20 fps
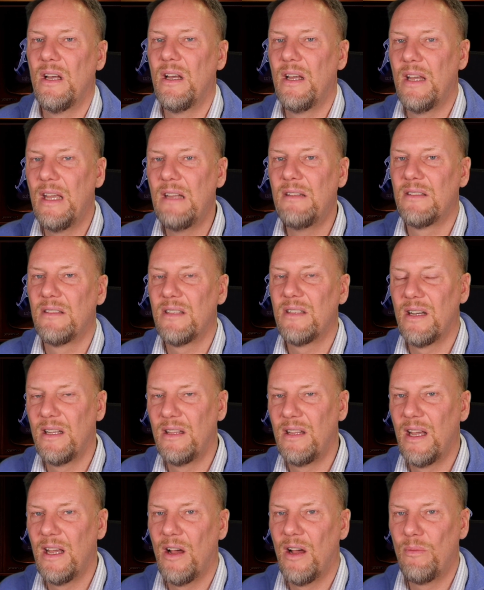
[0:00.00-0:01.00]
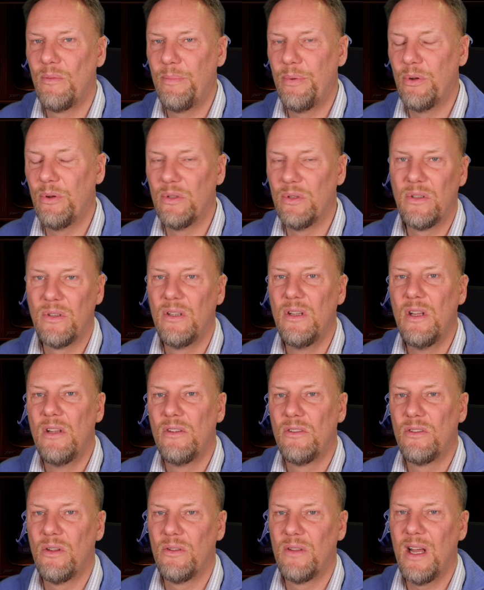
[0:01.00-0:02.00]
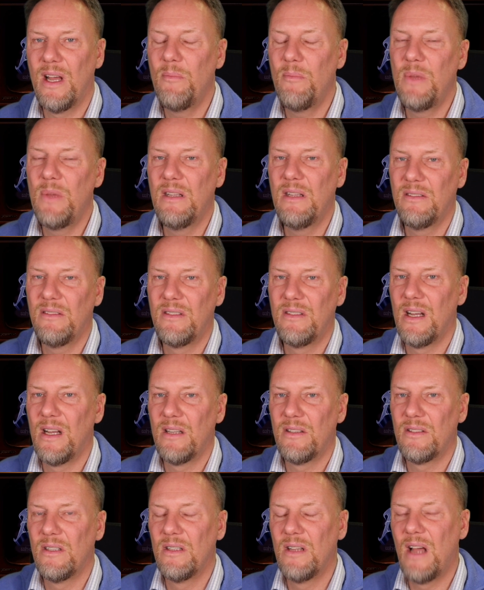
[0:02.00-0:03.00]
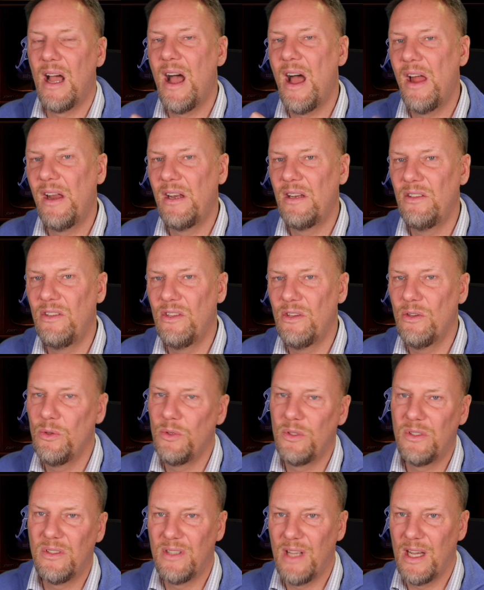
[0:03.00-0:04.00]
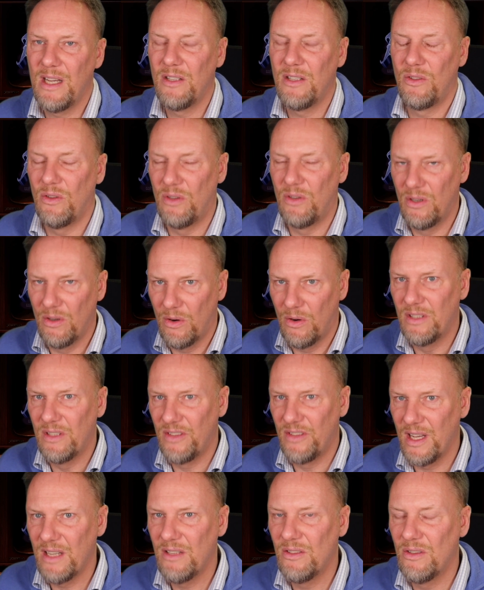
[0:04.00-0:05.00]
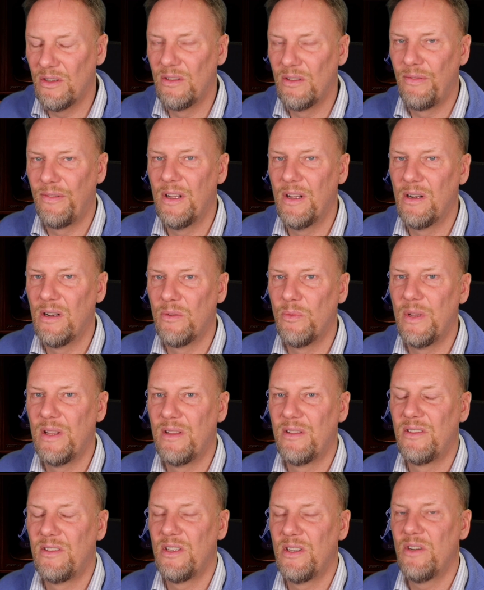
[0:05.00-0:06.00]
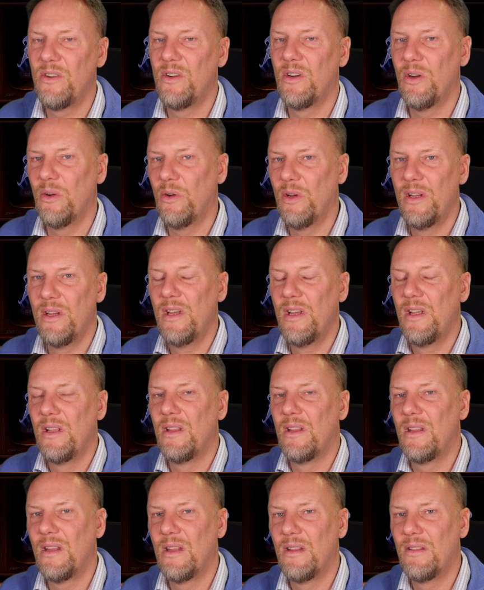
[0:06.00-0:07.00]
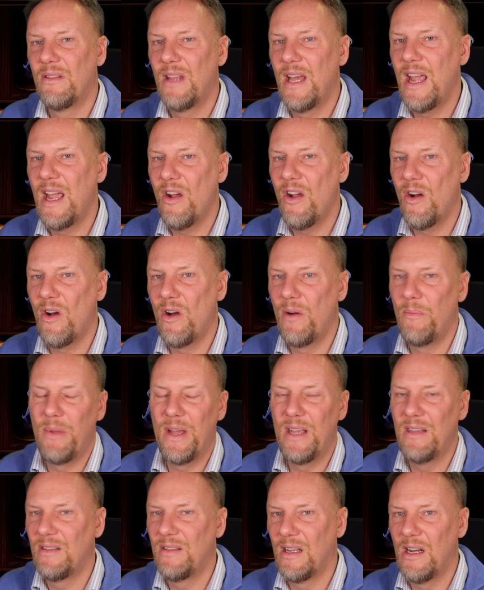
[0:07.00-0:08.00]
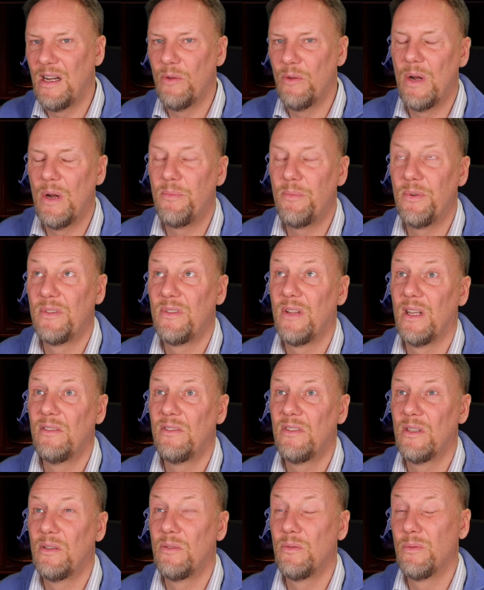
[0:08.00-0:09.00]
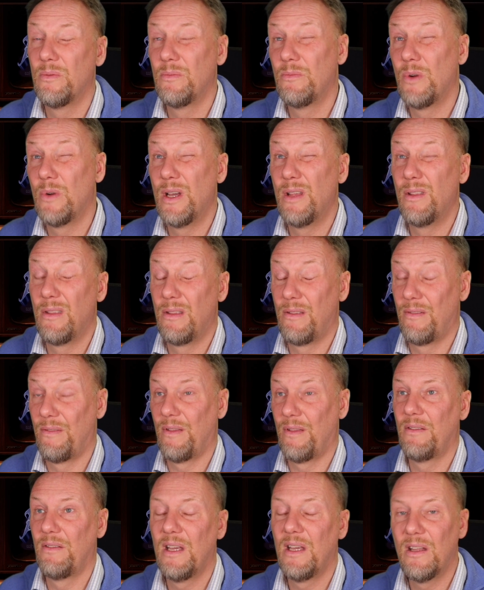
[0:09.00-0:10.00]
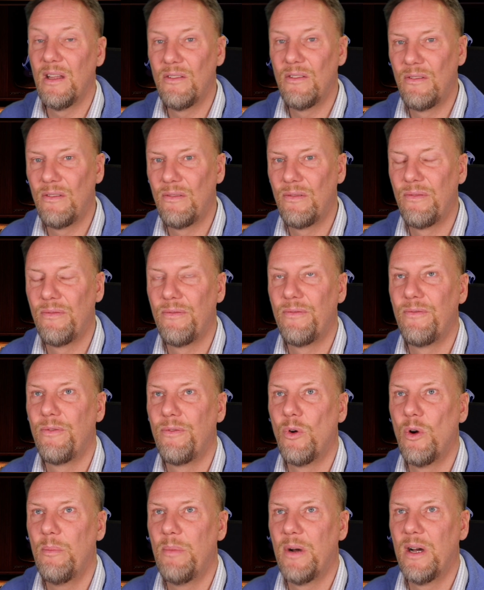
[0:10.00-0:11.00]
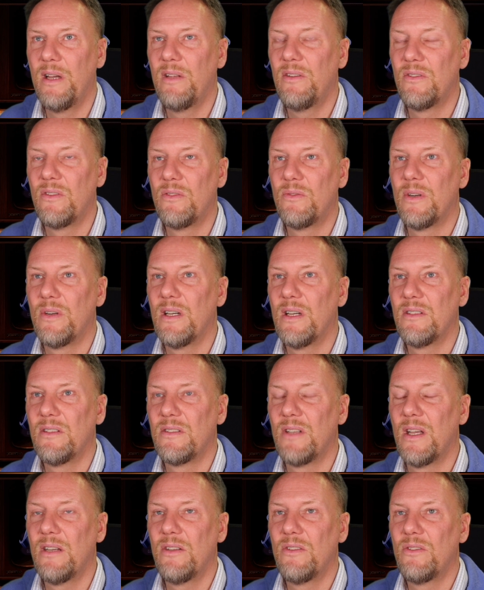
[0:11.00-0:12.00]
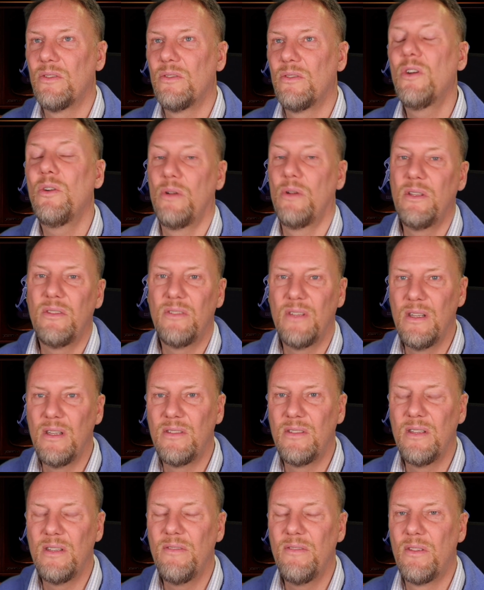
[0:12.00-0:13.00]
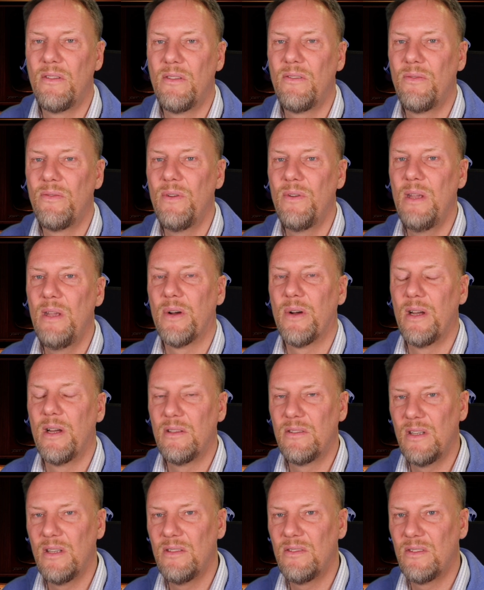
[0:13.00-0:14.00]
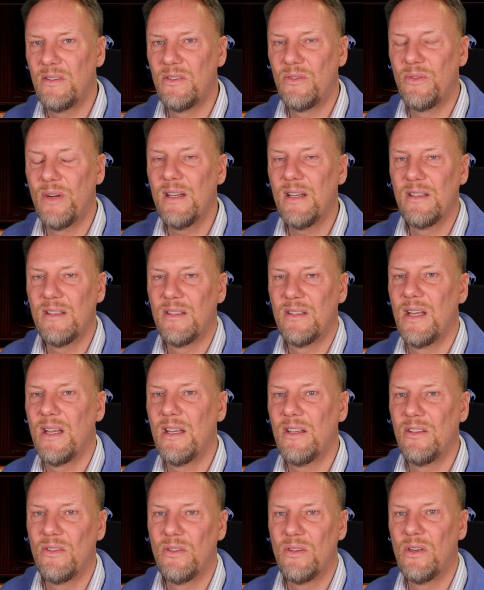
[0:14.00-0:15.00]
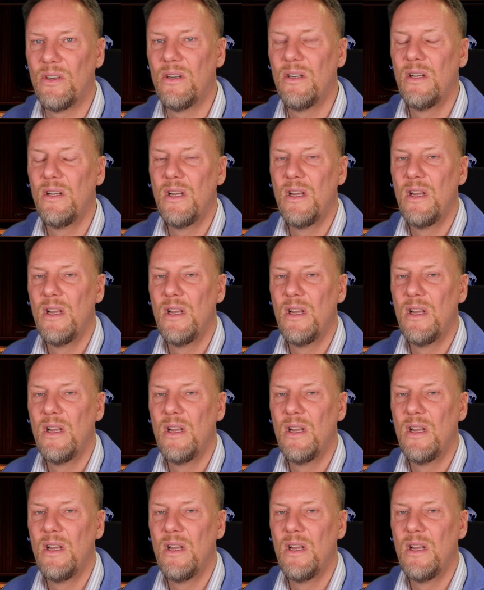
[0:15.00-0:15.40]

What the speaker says: inside the output. So that means that unused sector, or sectors filled with 0, they are basically represented with, I think it's 4 bytes, track sector. No, it's even 3 bytes. It's track sector